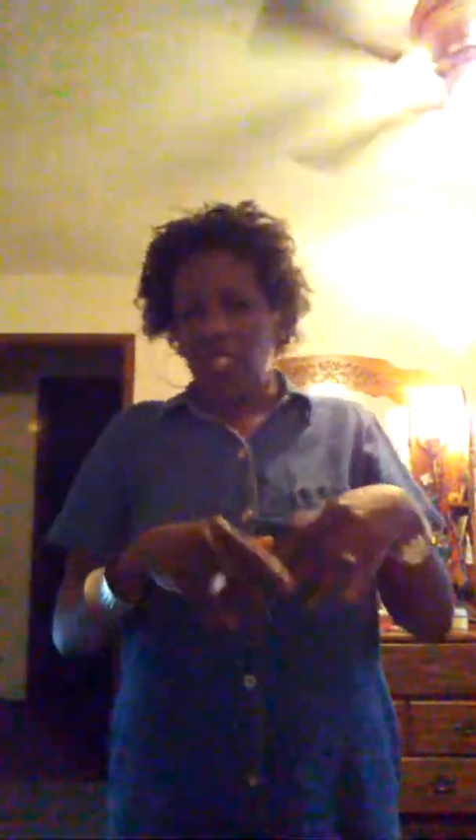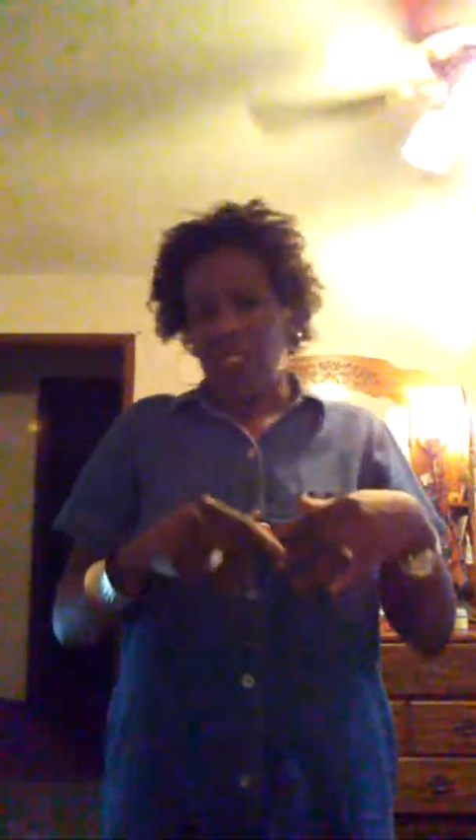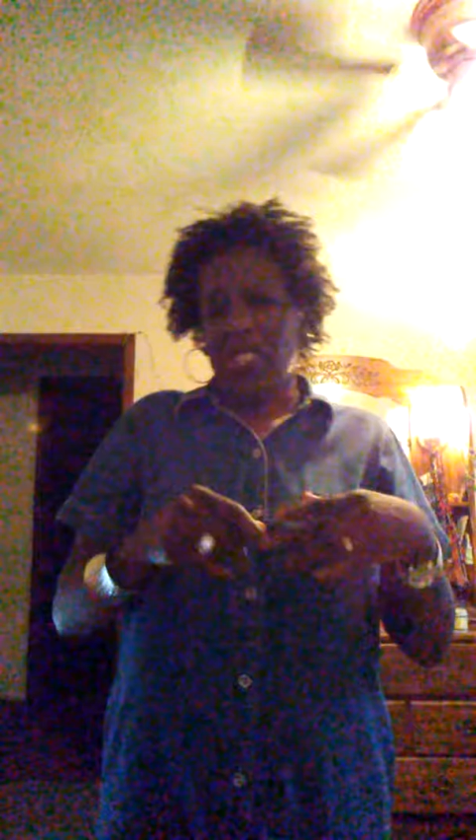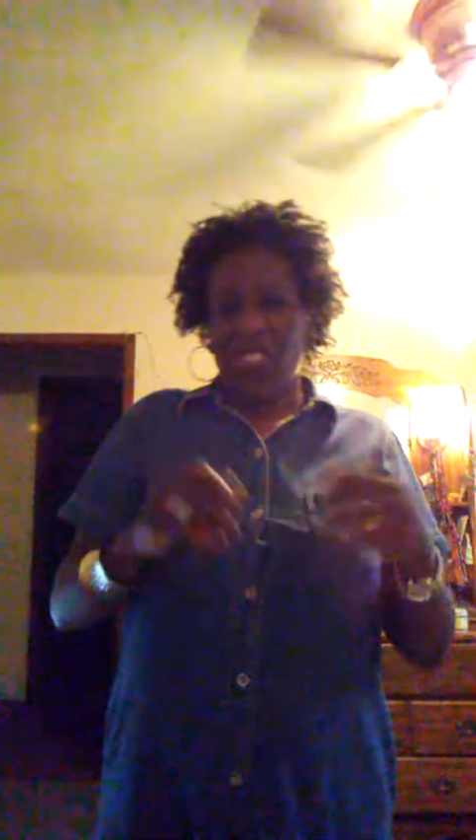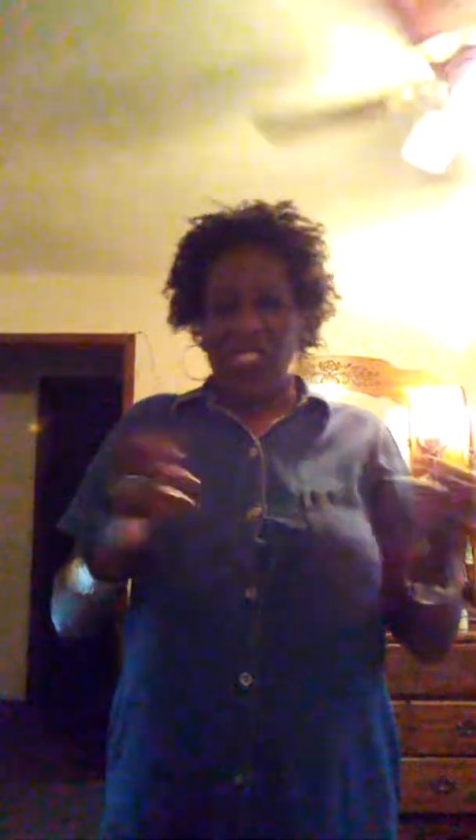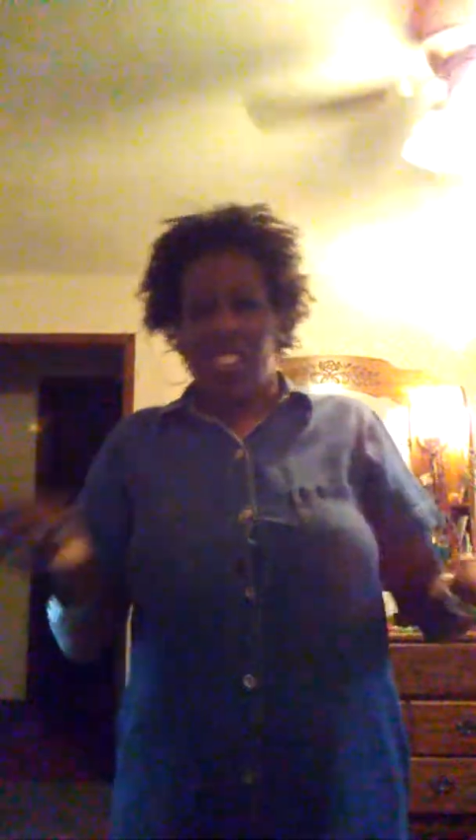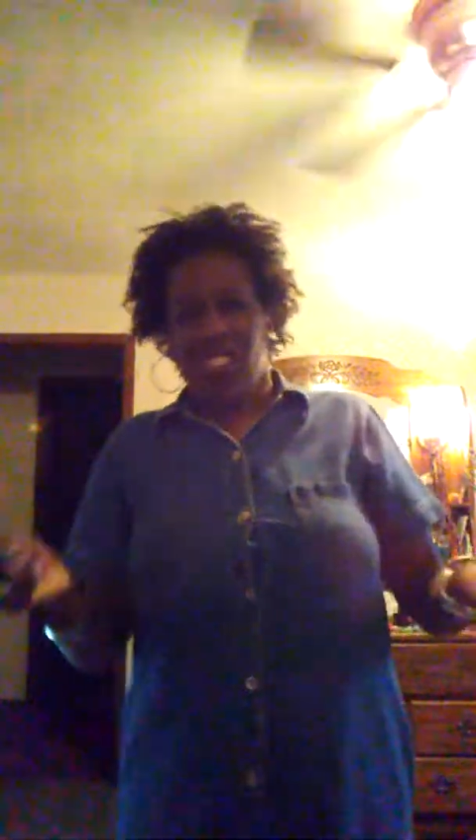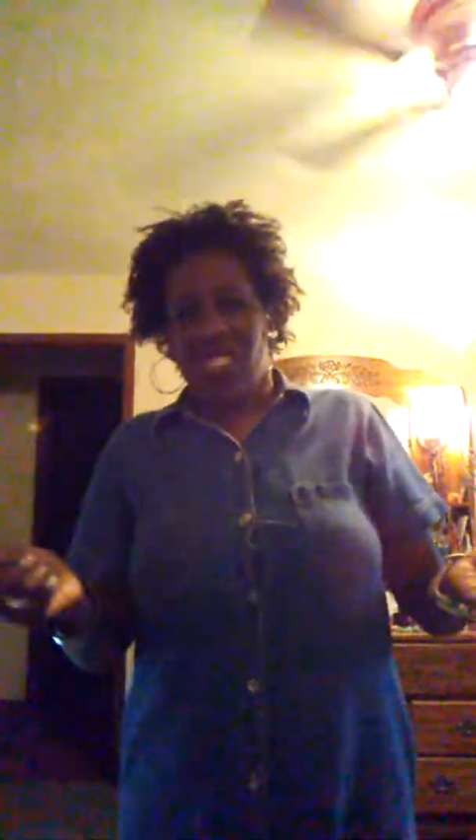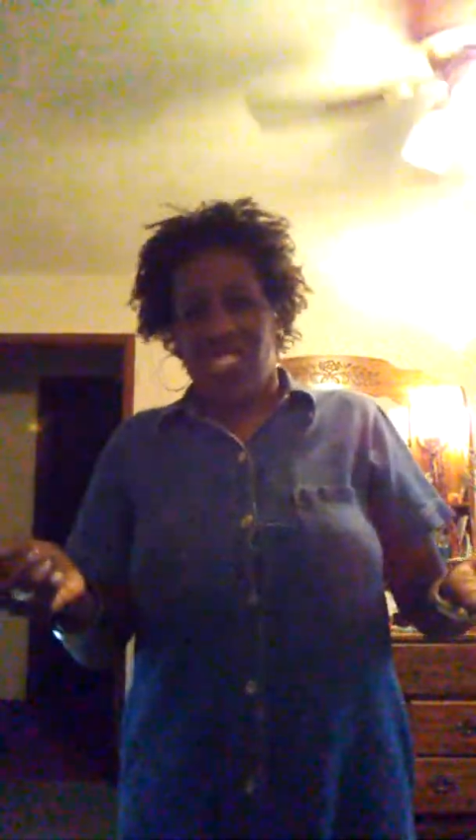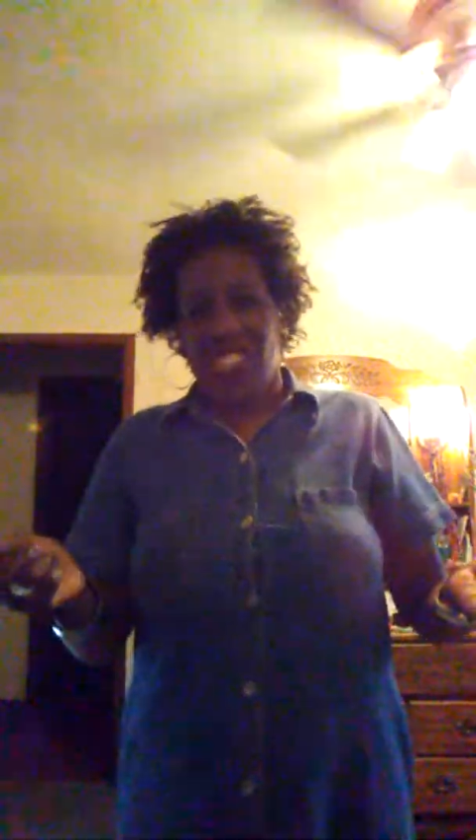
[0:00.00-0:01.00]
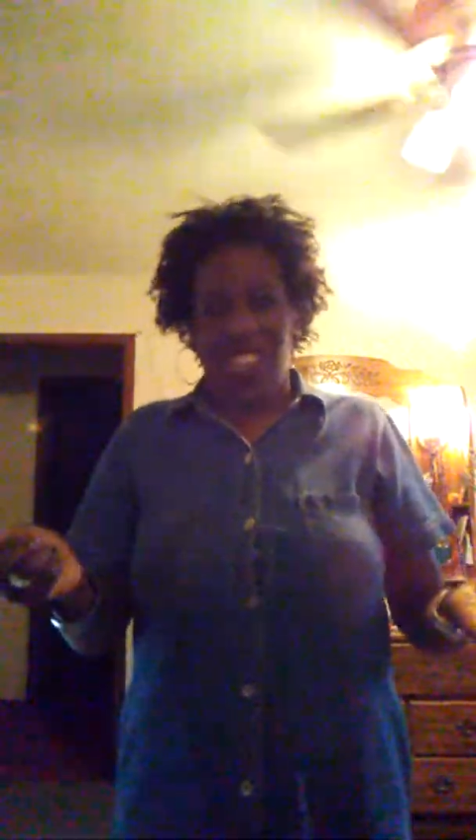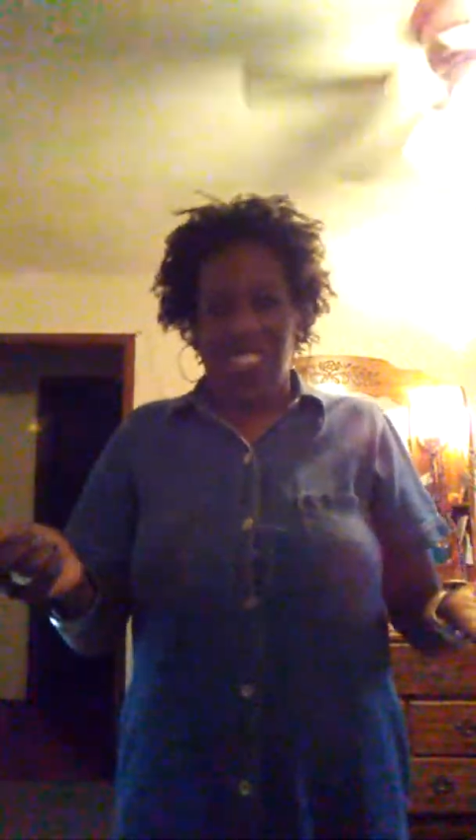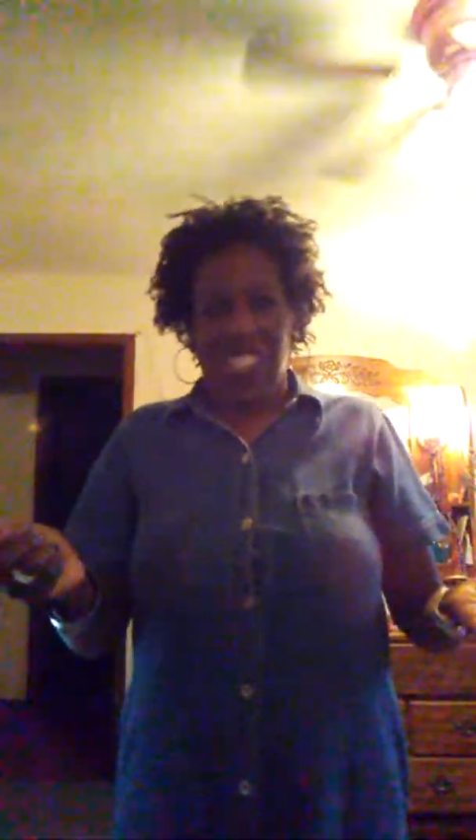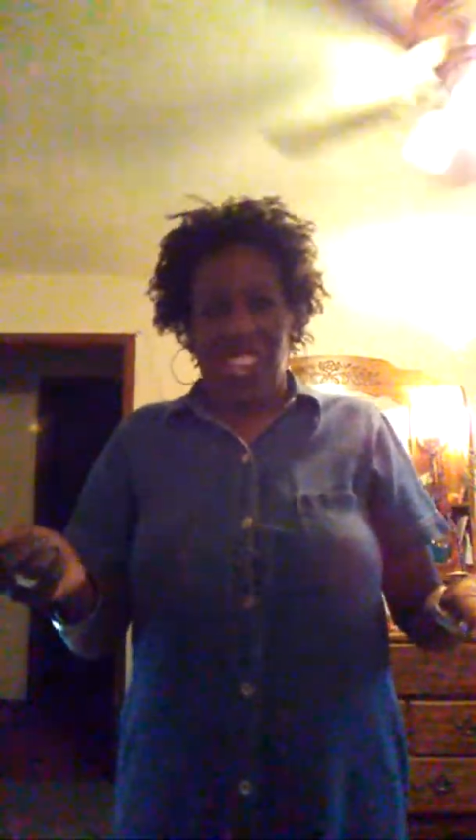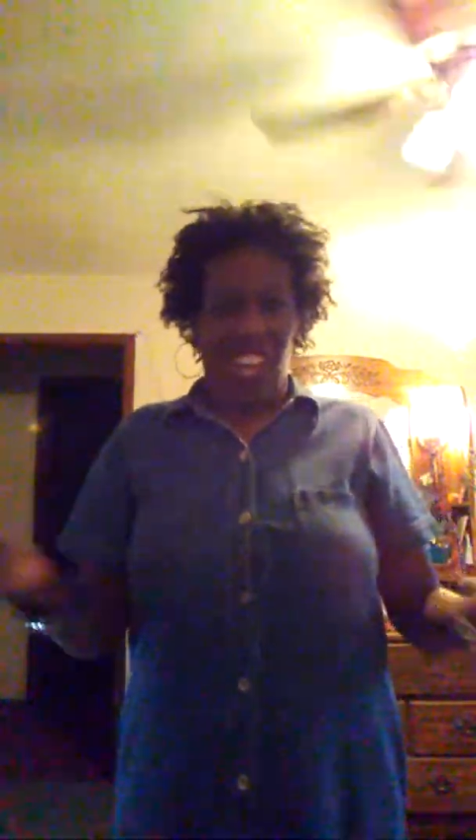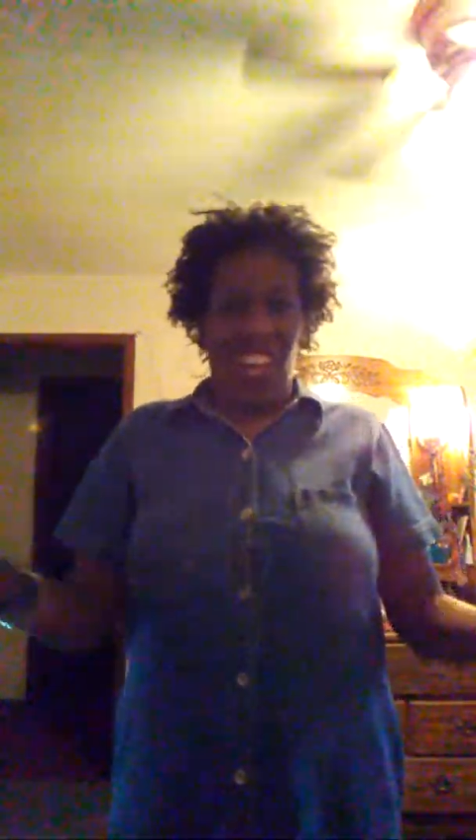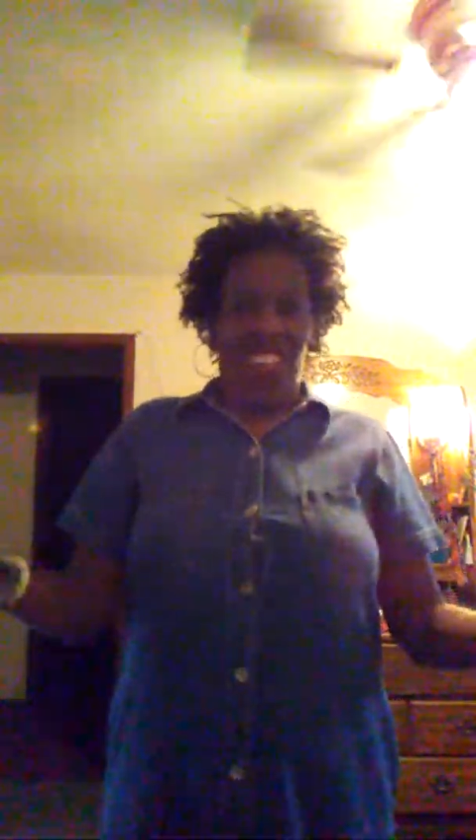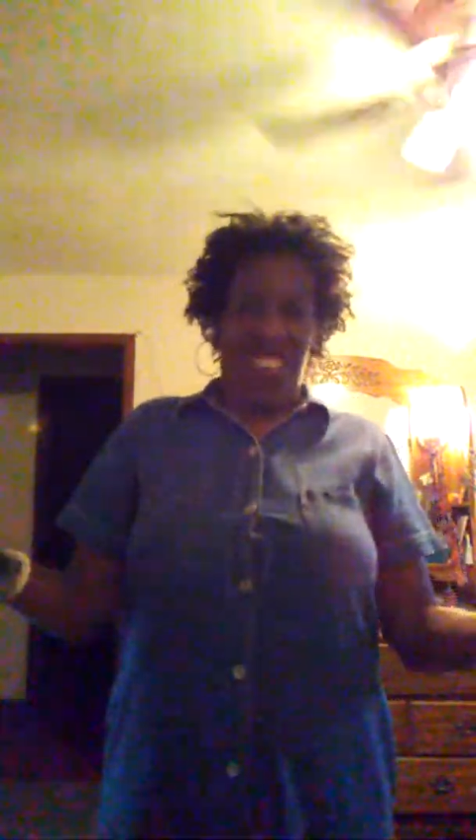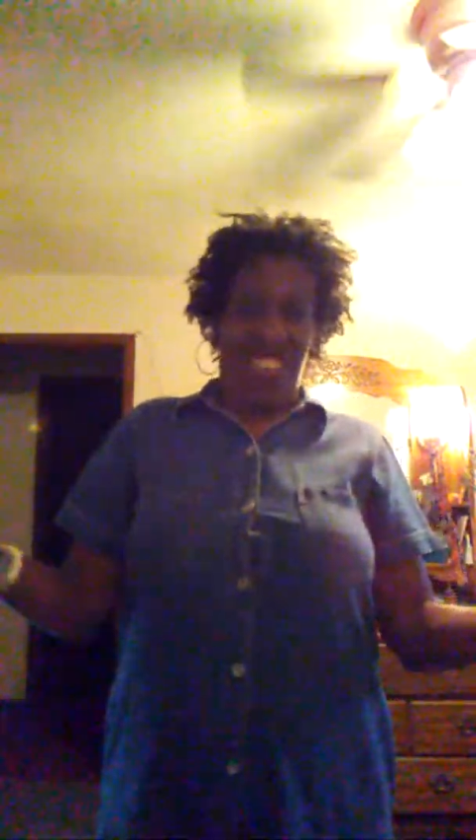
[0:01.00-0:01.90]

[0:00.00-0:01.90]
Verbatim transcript: so-and-so, so-and-so, so-and-so, oh,